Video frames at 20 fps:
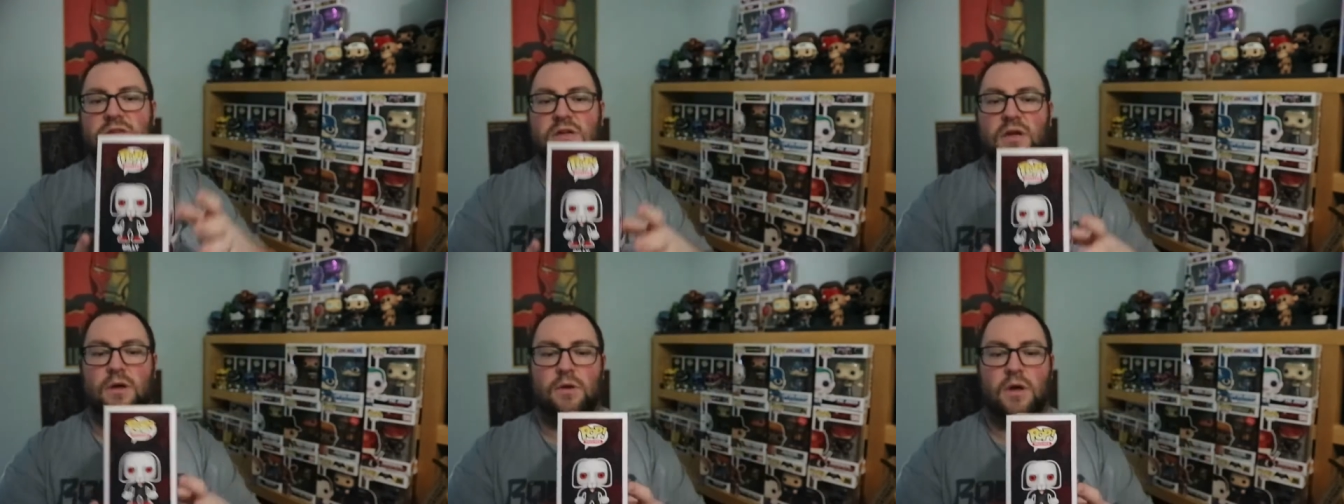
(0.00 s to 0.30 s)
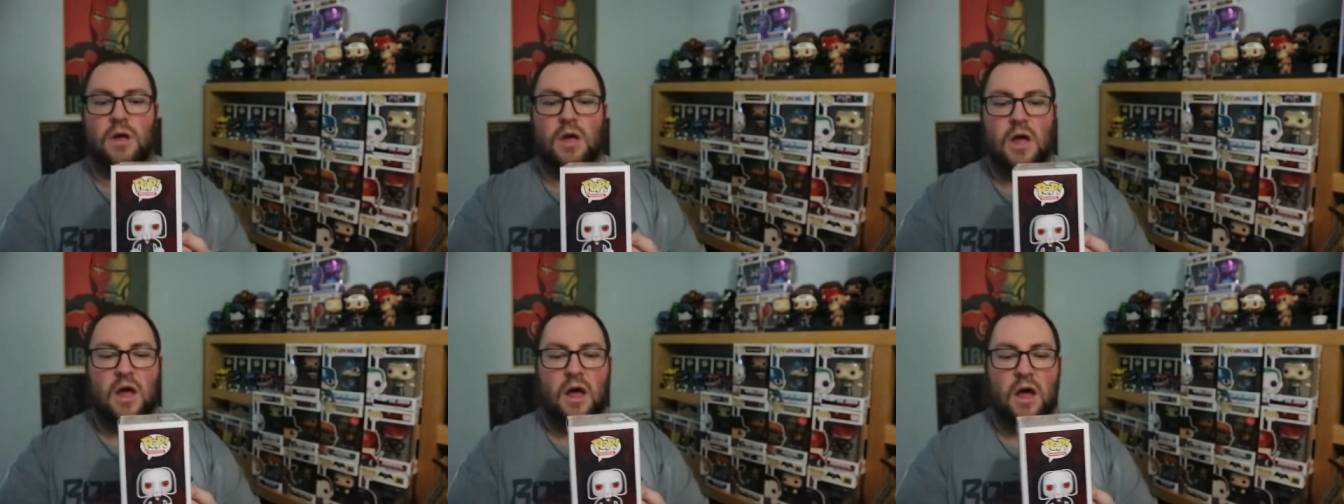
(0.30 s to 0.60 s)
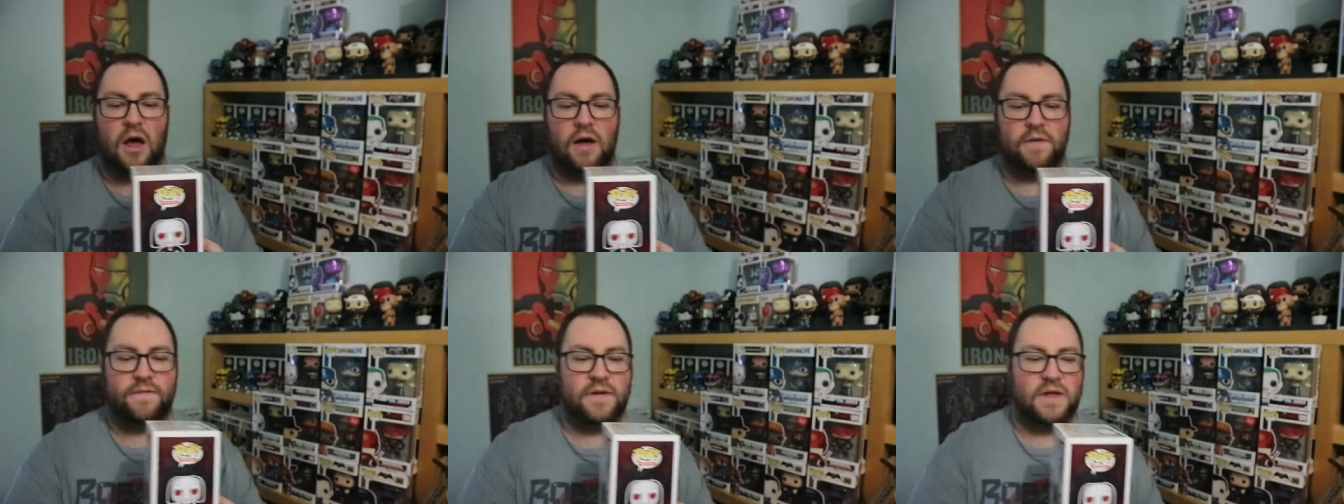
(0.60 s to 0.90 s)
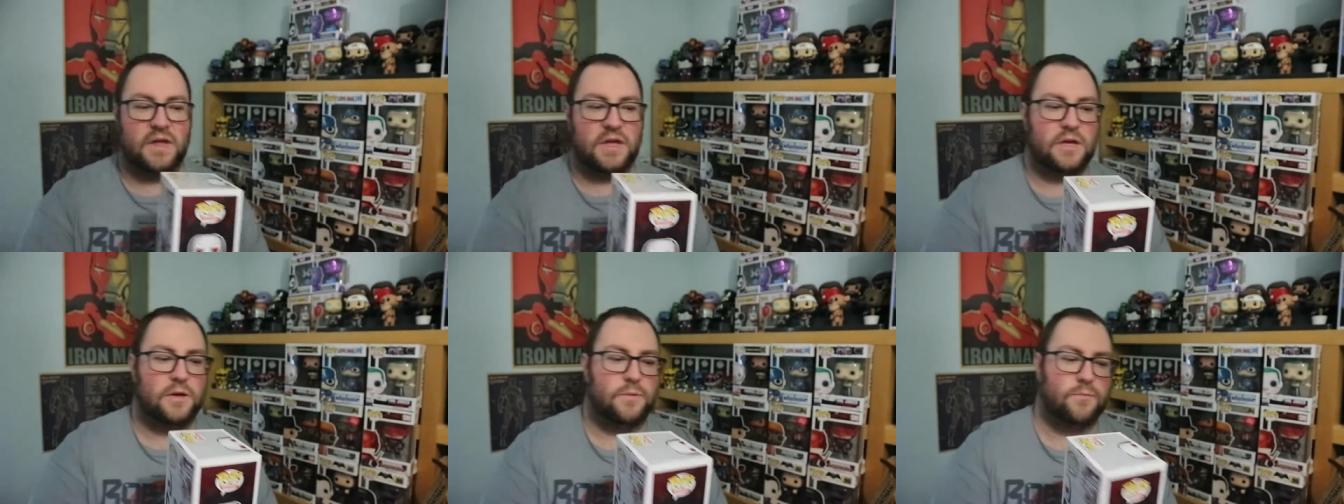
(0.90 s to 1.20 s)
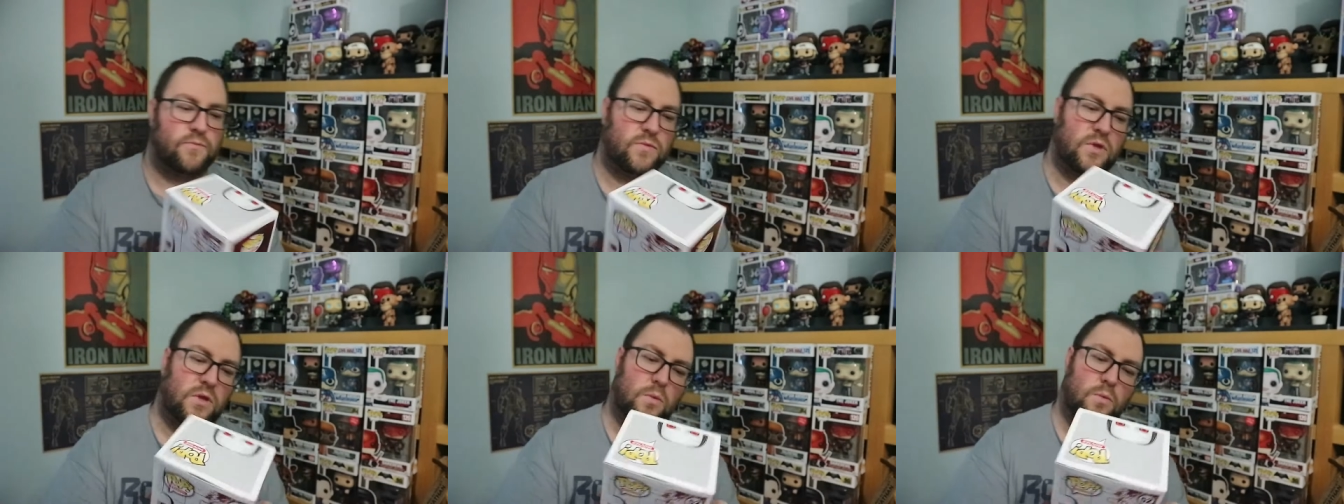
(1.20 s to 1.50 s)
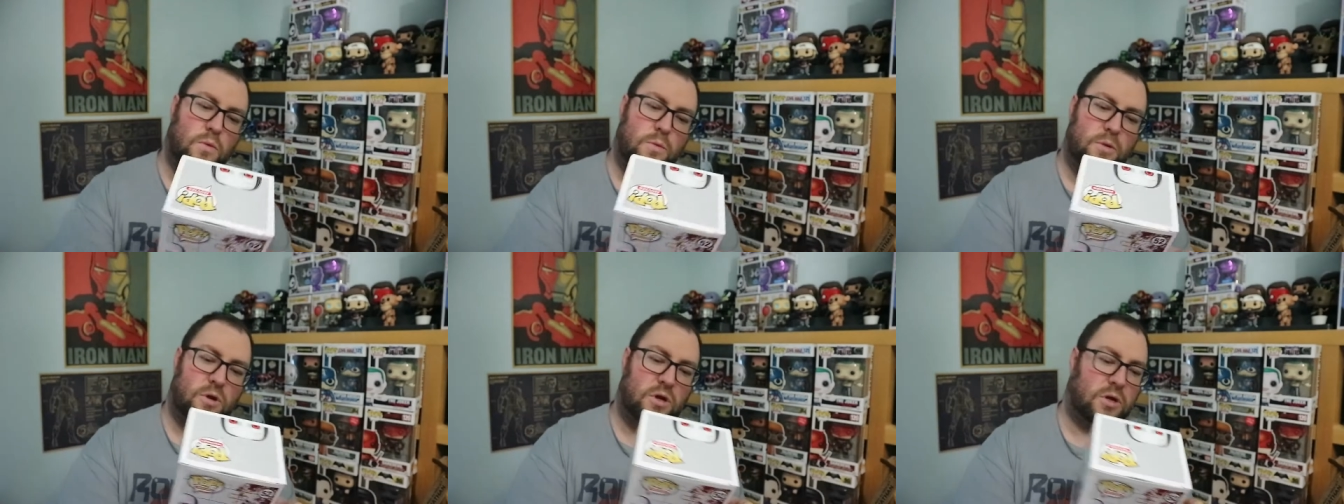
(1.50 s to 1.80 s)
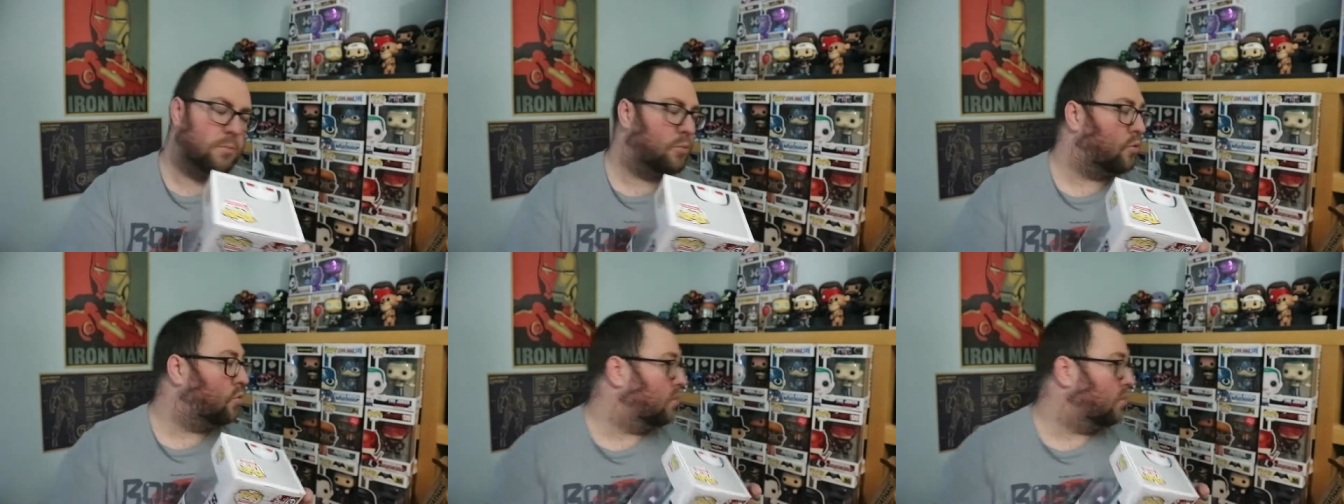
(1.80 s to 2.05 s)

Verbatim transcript: So I think the woman that I